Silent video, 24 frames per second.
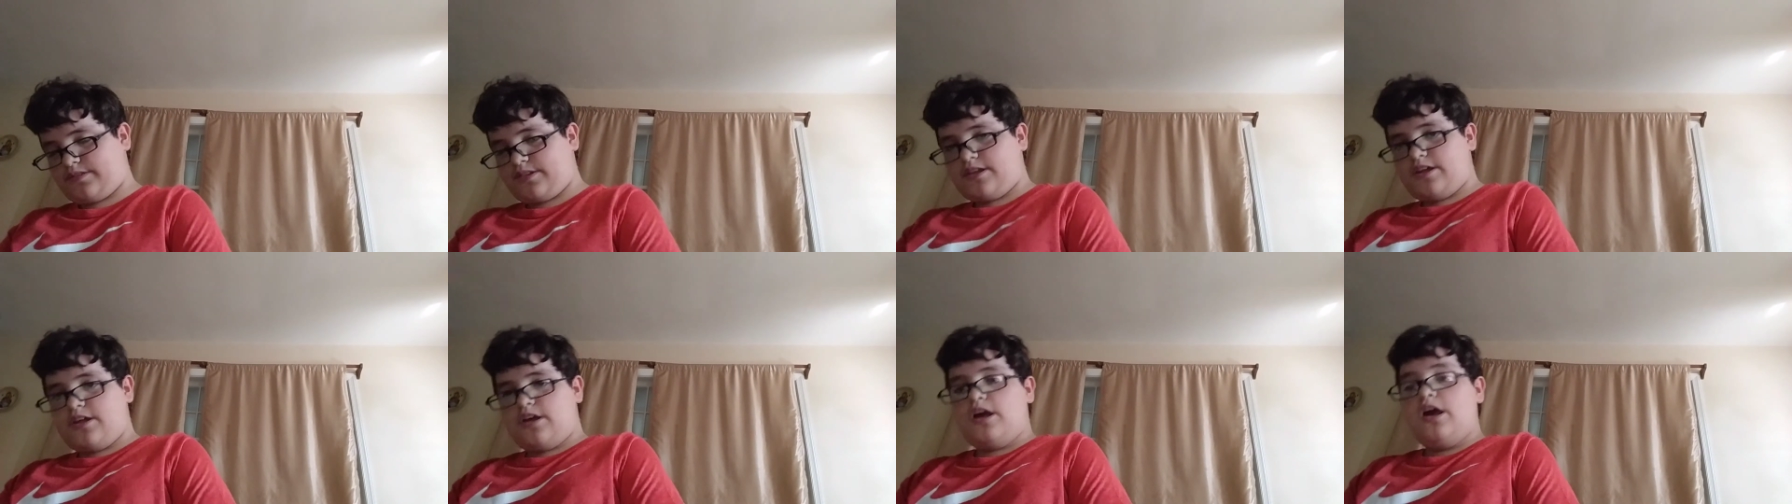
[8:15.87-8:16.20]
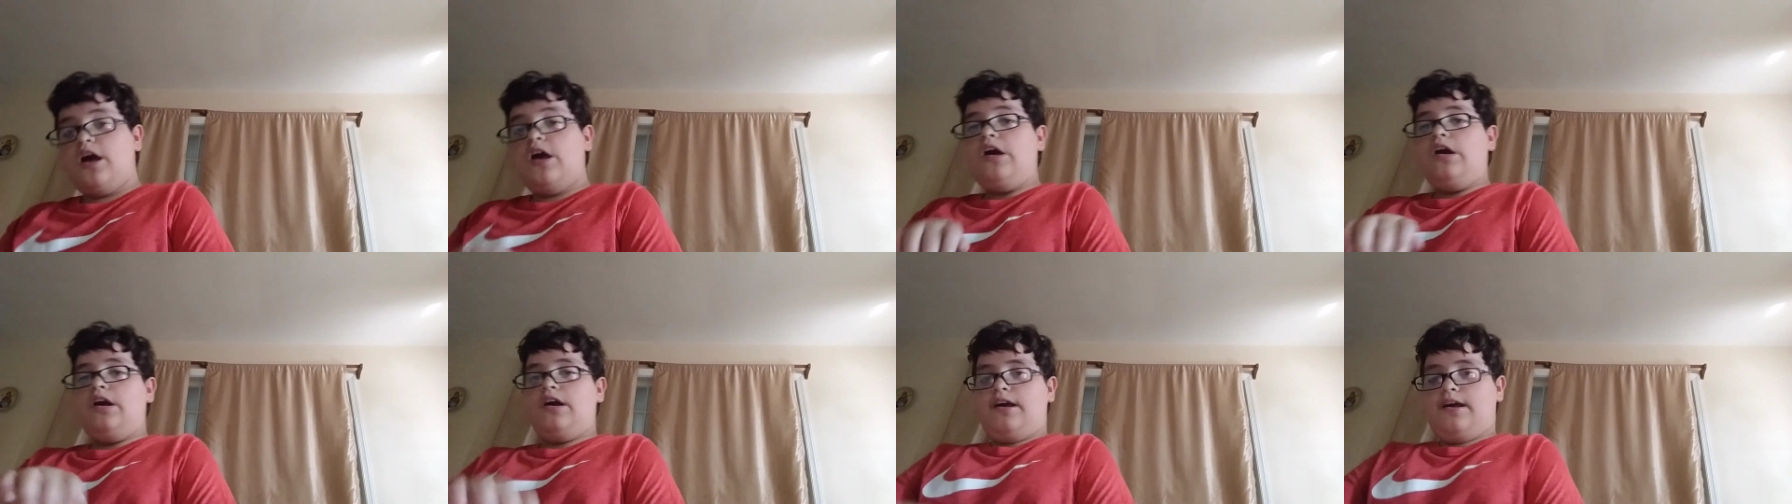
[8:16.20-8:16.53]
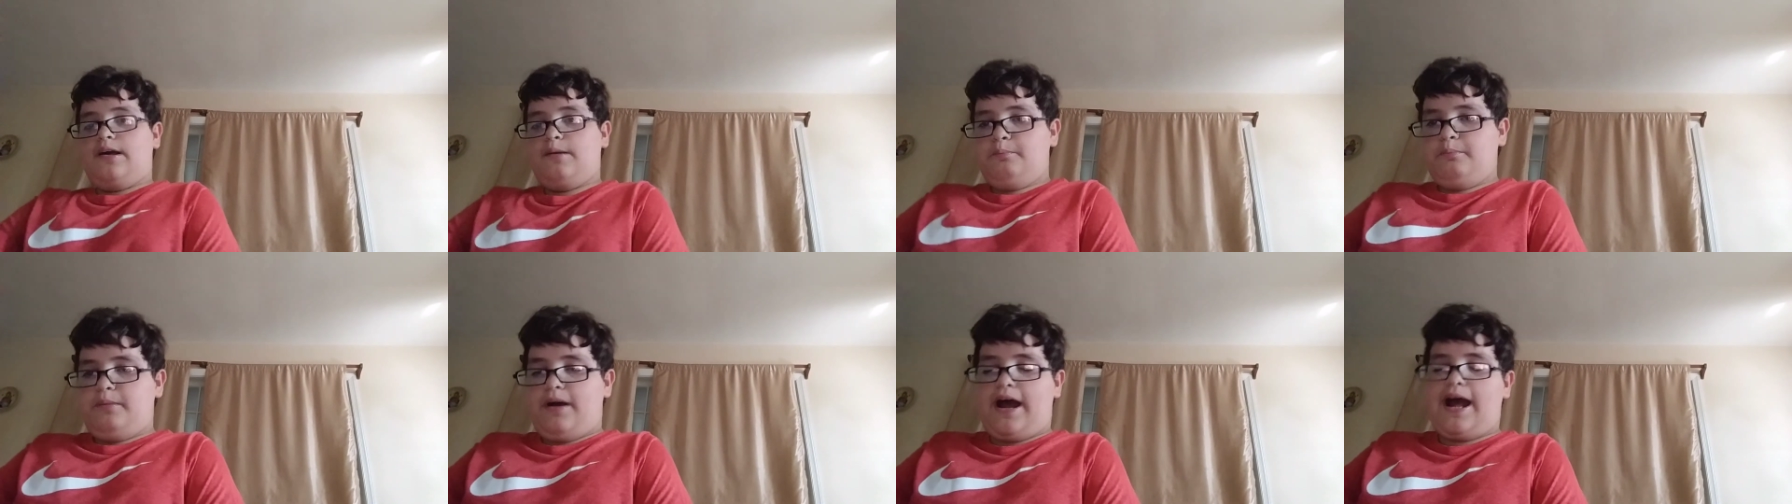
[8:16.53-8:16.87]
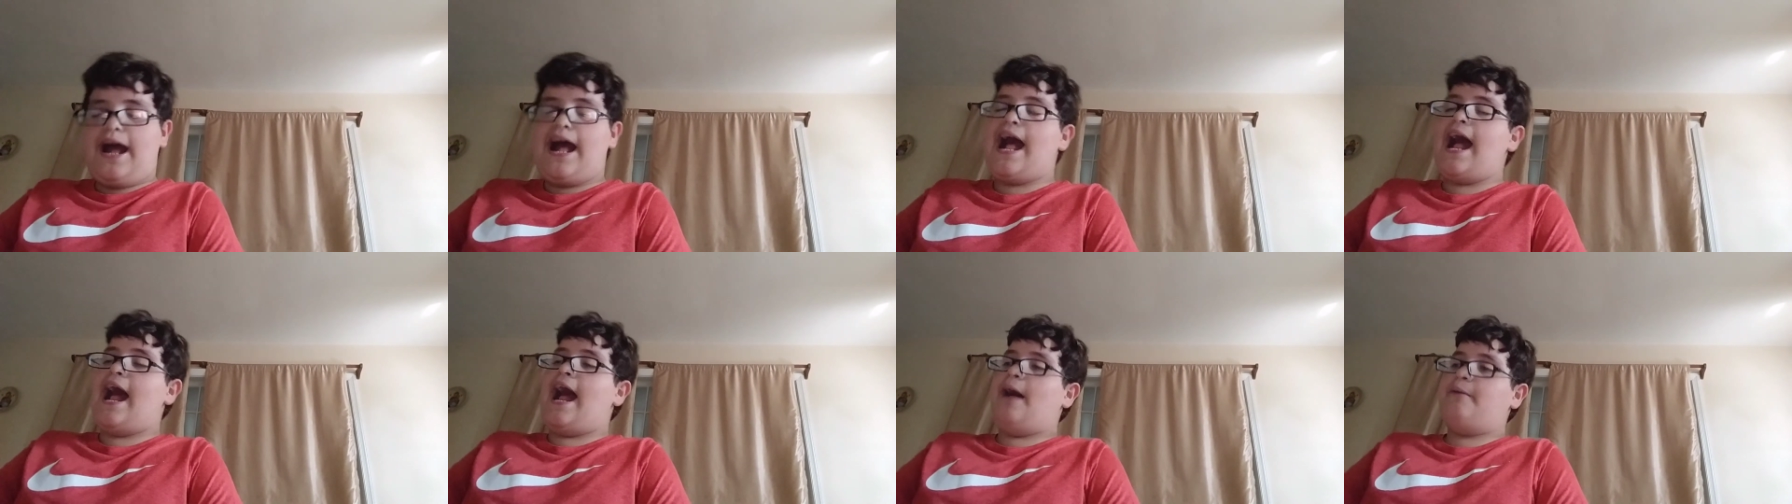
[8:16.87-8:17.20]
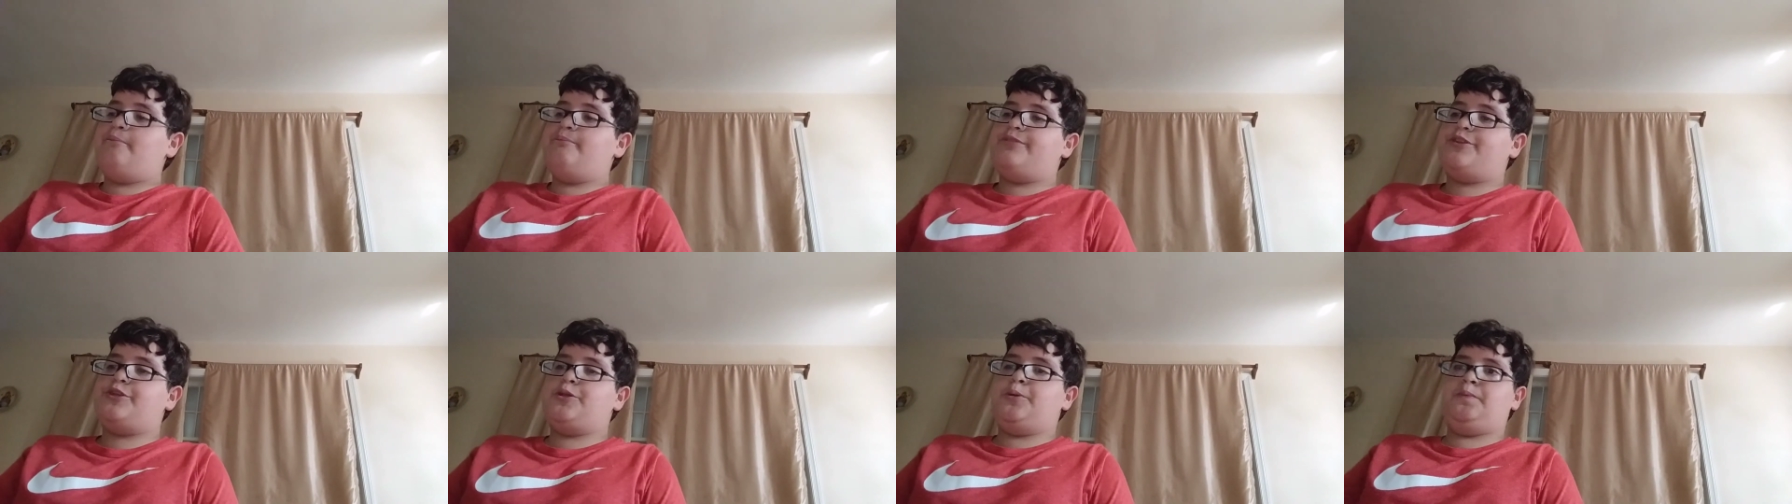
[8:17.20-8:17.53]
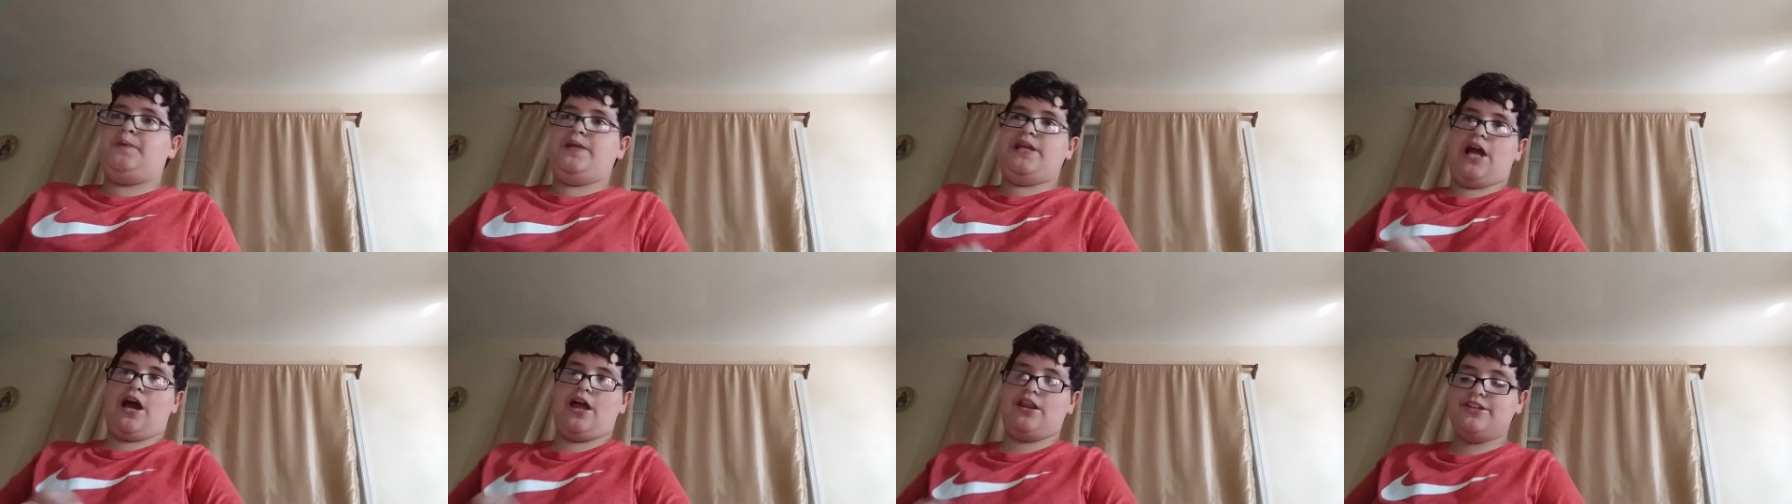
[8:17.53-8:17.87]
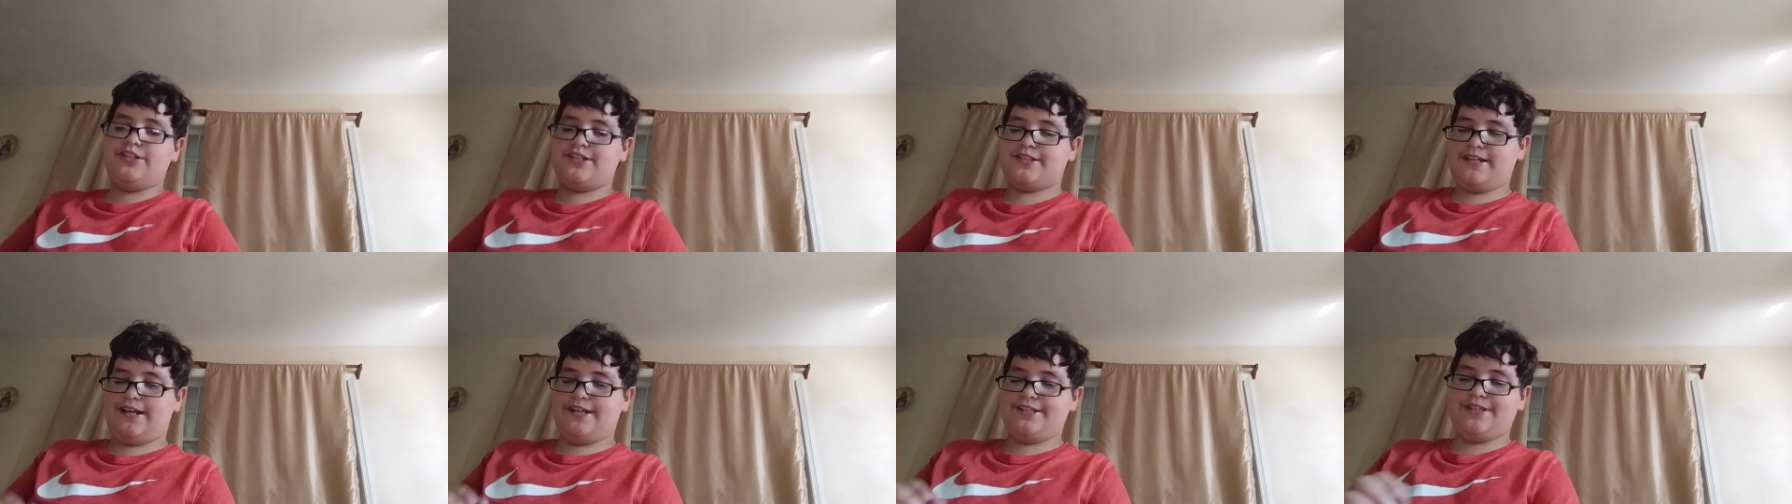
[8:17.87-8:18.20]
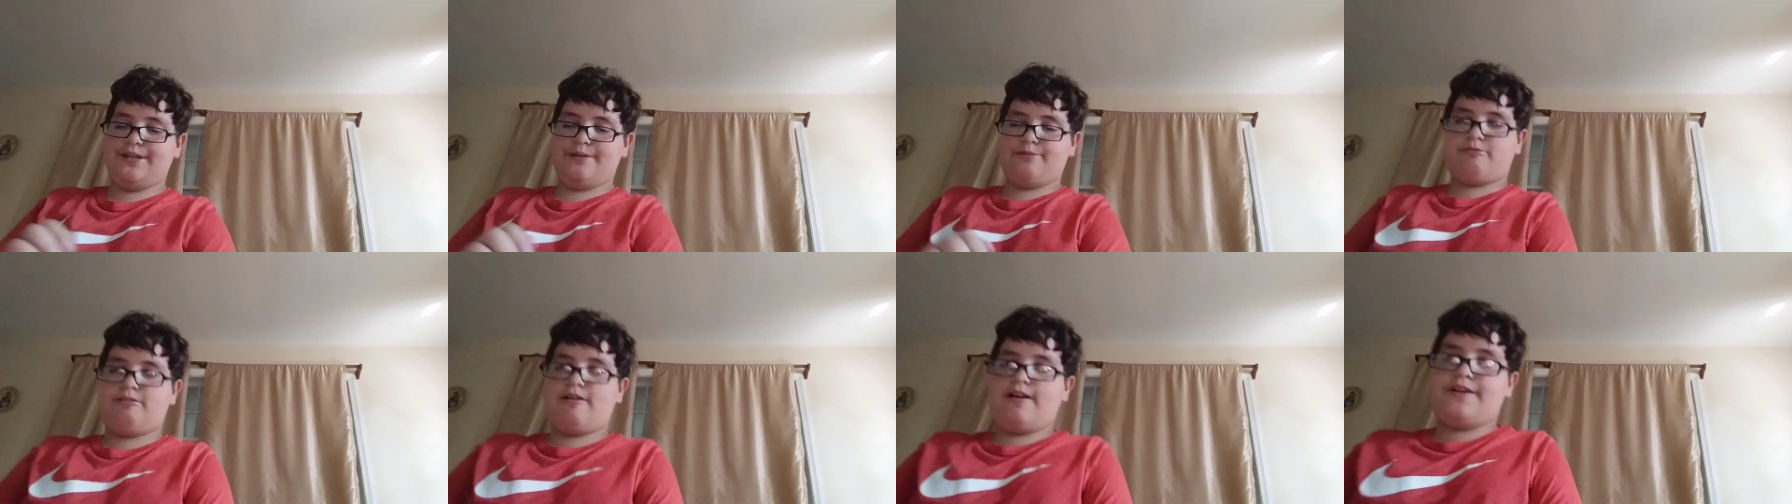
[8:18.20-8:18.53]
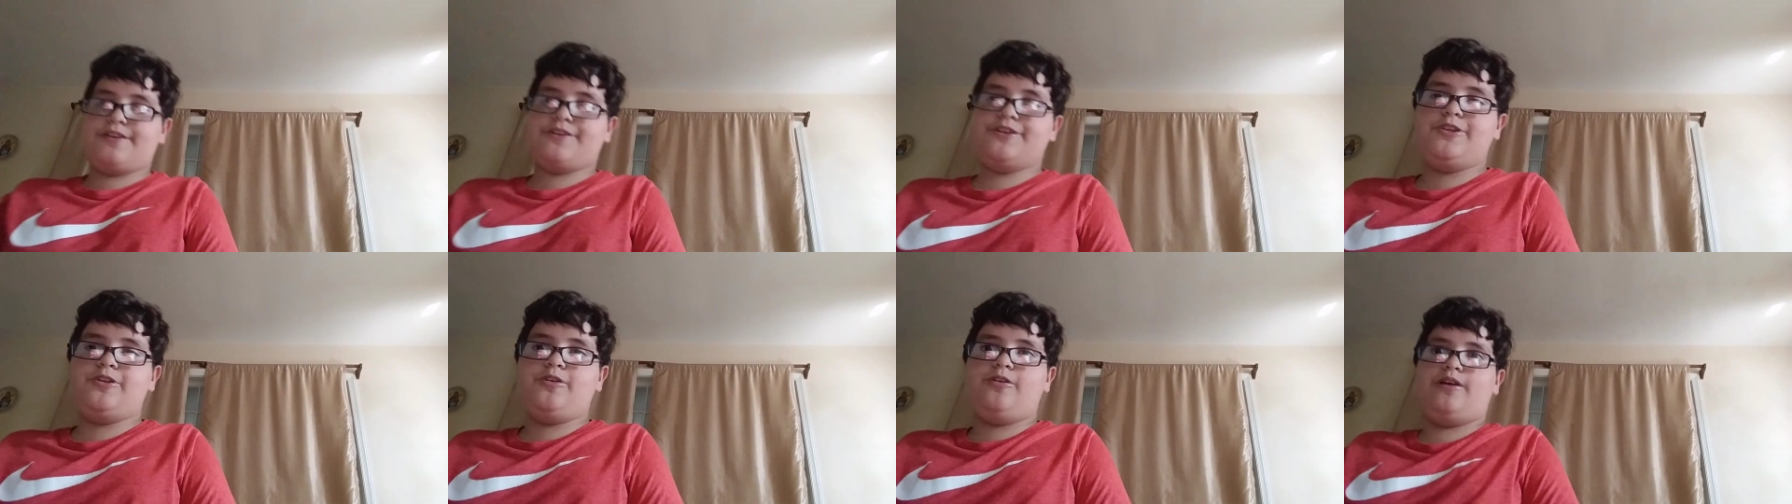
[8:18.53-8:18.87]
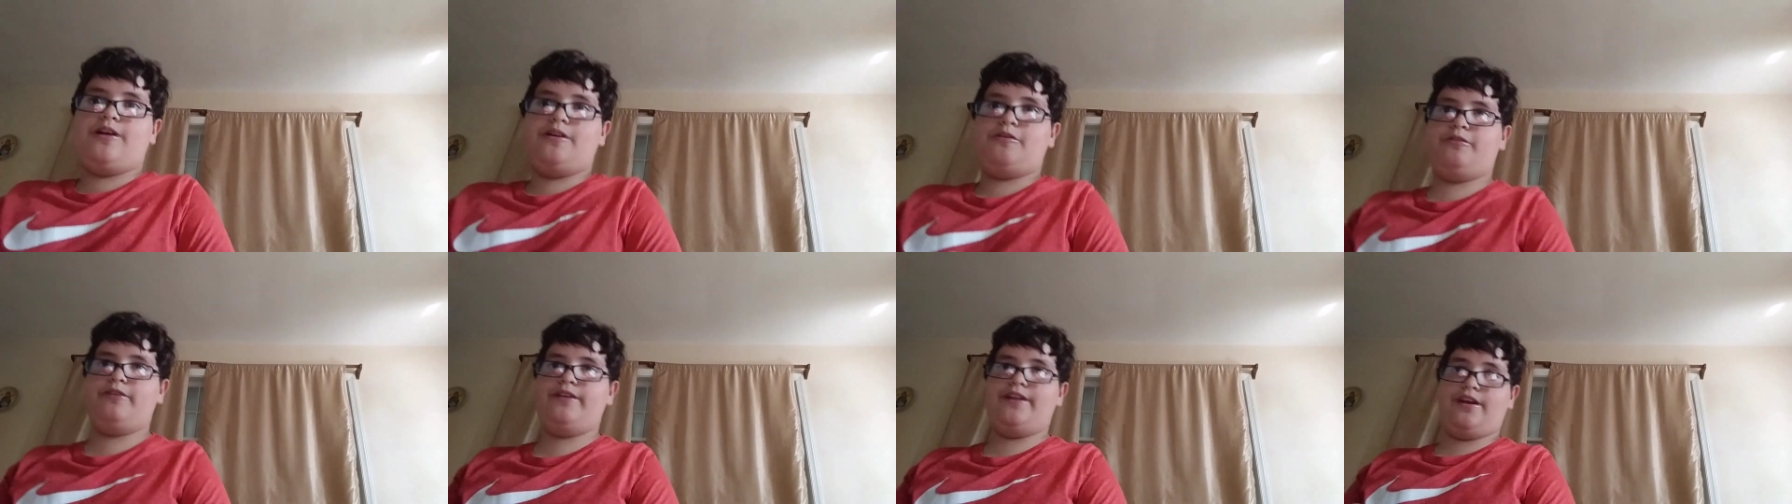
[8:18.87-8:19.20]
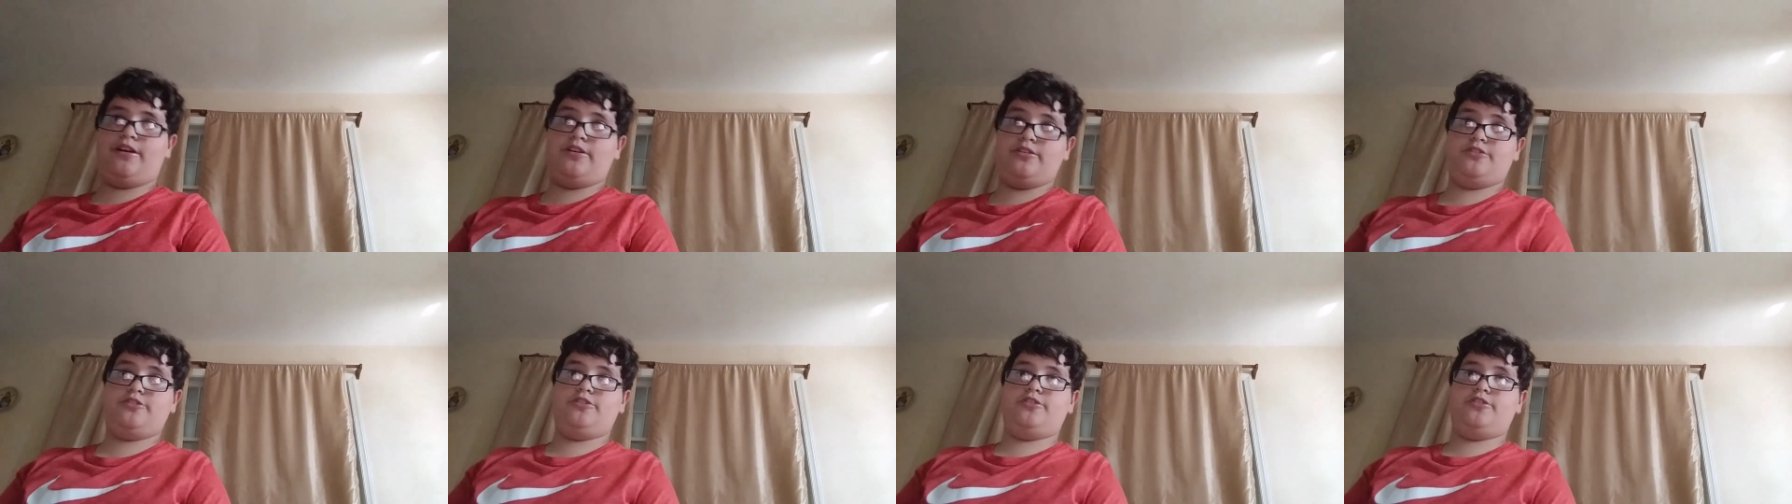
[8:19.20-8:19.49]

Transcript: But, to be honest, guys, I'm trying to do every other day